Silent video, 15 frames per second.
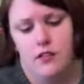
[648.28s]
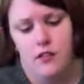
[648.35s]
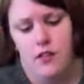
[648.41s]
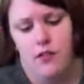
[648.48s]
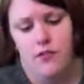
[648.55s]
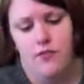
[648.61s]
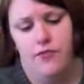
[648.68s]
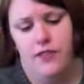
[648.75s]

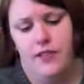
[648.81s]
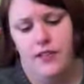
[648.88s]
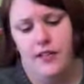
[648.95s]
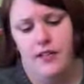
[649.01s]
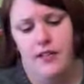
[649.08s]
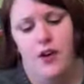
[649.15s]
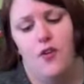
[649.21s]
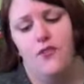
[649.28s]

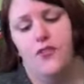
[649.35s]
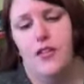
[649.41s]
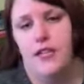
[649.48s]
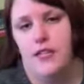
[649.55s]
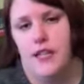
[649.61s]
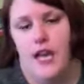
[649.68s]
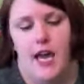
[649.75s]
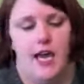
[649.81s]
Hopefully in
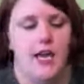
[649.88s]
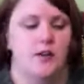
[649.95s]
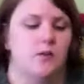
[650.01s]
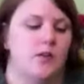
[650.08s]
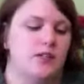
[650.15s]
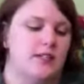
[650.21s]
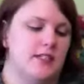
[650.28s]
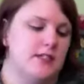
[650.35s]
the end,
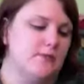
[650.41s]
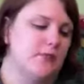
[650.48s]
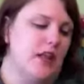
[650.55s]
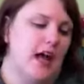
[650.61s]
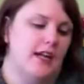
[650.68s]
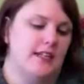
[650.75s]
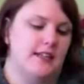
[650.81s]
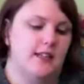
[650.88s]
once it's
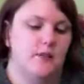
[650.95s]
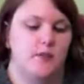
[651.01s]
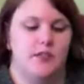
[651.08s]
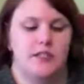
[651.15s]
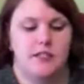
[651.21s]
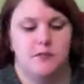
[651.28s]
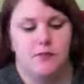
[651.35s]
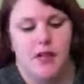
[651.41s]
blocked, I think
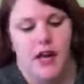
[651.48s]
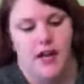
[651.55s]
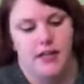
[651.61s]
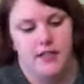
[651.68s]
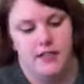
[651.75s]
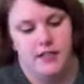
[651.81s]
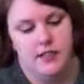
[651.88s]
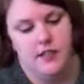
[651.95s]
once it's blocked
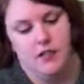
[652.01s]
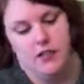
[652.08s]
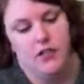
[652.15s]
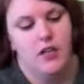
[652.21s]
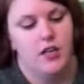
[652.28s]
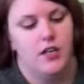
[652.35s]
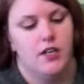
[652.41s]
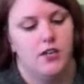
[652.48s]
and it's all
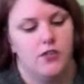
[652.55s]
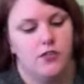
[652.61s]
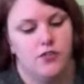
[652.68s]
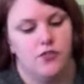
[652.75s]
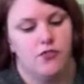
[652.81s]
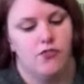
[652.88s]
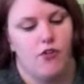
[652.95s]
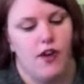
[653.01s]

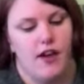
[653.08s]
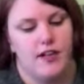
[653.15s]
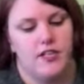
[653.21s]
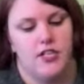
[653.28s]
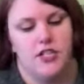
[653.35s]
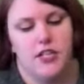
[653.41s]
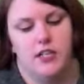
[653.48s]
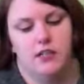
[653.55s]

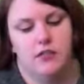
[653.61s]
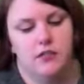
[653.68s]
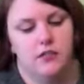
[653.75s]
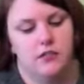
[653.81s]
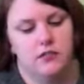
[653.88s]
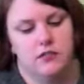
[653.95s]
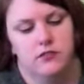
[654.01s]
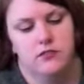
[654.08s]
stretched,
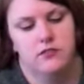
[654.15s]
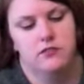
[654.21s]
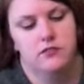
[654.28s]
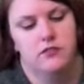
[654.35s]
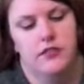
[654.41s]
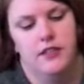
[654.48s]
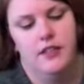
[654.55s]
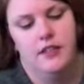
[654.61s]
it'll
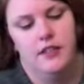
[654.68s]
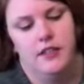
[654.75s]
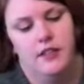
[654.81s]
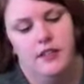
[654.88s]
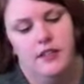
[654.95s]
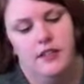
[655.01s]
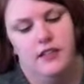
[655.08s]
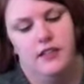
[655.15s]

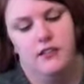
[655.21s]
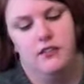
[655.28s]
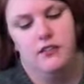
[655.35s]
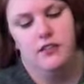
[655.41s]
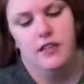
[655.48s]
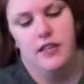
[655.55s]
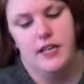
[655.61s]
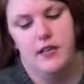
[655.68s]

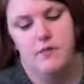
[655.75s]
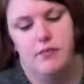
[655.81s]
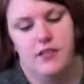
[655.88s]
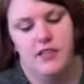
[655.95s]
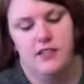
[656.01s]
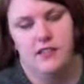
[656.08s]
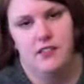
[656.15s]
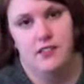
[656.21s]
look like it
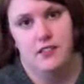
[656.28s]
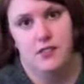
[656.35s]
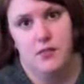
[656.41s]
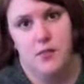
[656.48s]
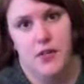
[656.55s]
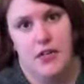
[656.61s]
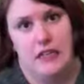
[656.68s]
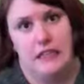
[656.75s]
blends a little
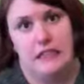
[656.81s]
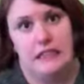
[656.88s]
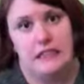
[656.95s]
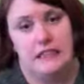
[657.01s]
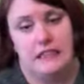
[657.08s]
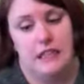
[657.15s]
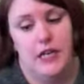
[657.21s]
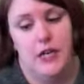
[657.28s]
better,
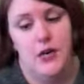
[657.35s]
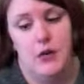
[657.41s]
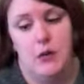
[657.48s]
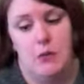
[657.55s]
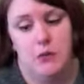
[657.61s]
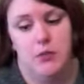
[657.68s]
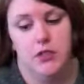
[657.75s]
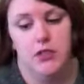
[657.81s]
I
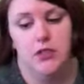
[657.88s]
hope.